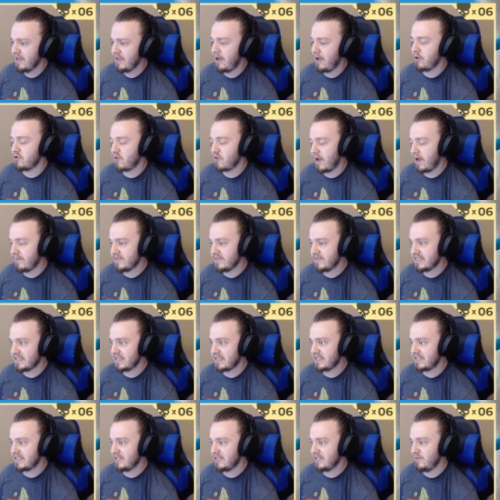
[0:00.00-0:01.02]
crap, this is
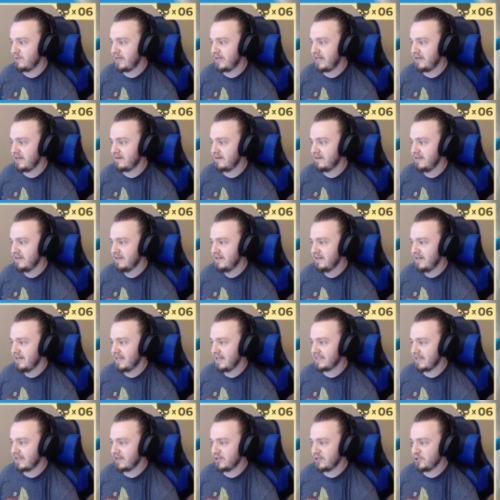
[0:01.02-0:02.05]
a steel mon.
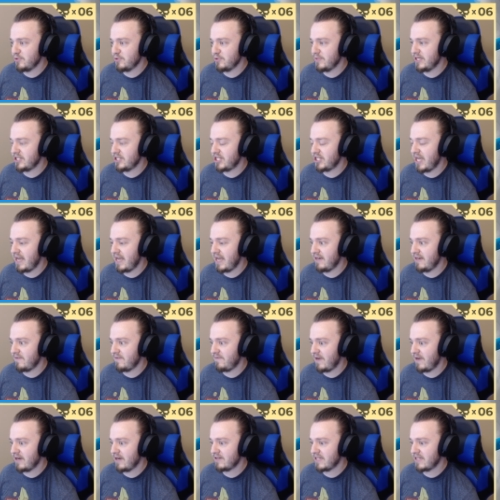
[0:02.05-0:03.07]
That's not gonna do much. Yeah, I need a
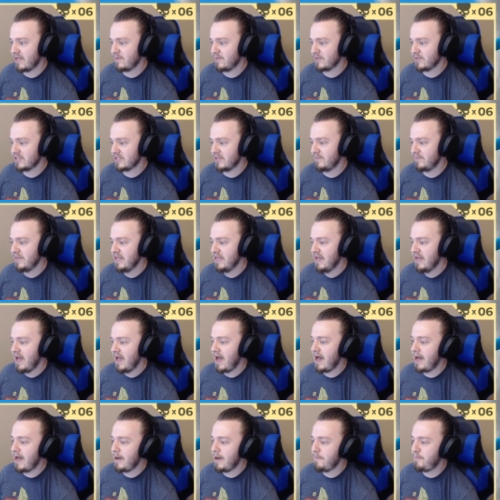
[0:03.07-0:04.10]
fire type or something.
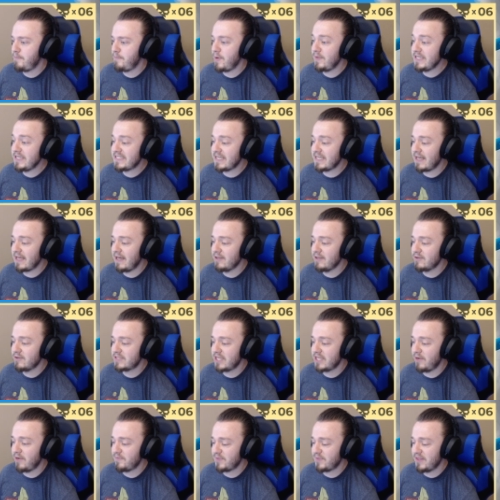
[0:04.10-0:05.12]
But basically I
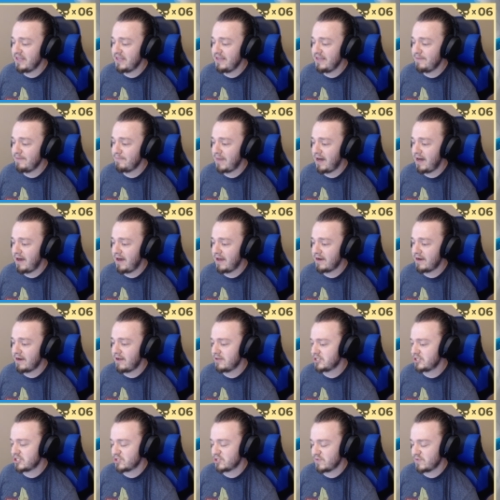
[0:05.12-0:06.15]
looked up the mon,
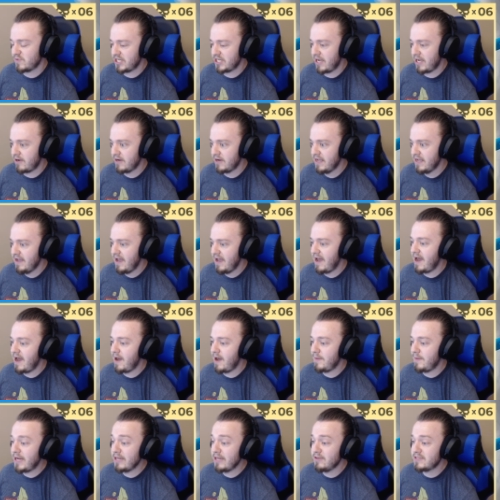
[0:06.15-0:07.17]
I'll just switch out.
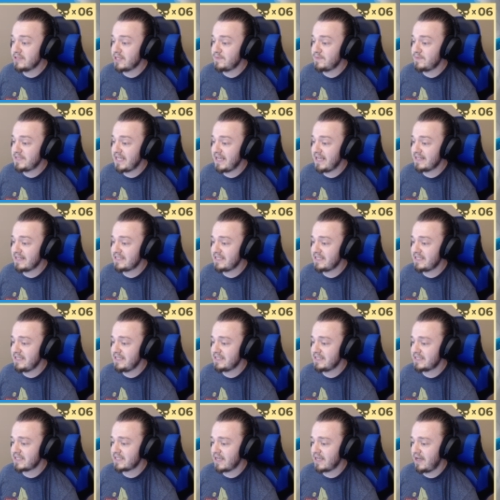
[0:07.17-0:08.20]
I looked up
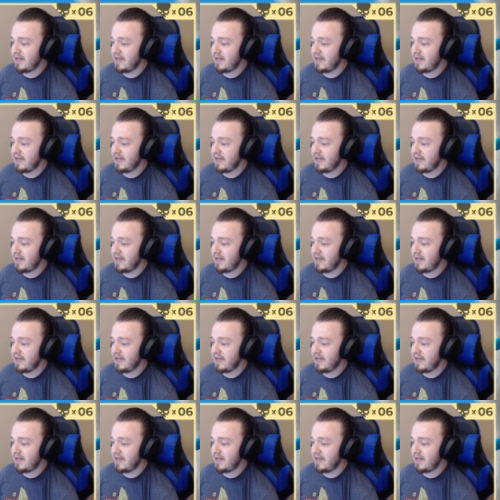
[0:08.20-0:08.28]
Diancie's,